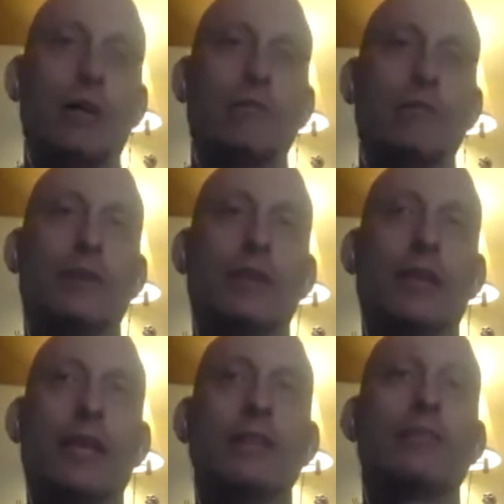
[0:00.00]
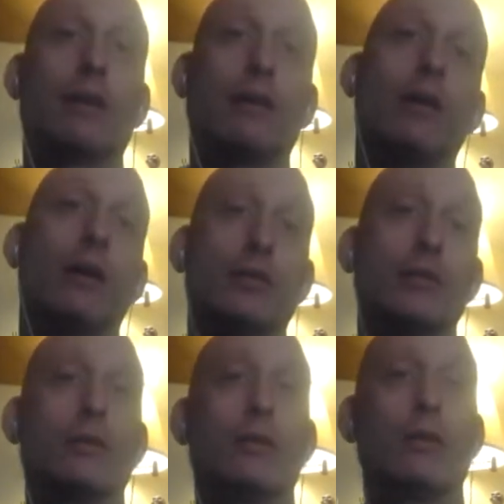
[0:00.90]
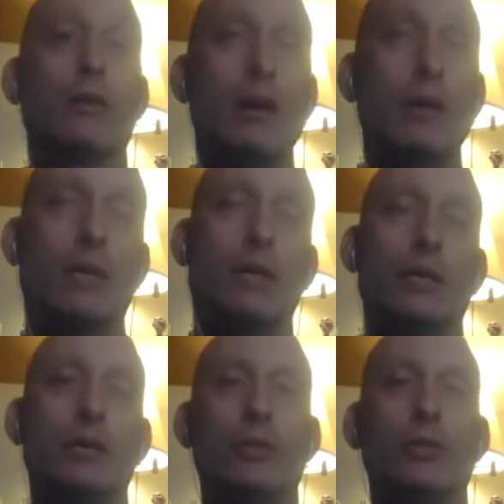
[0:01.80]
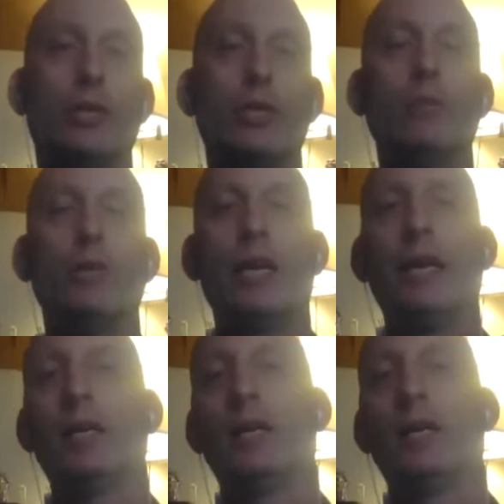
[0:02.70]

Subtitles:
of things that caused karma to accumulate.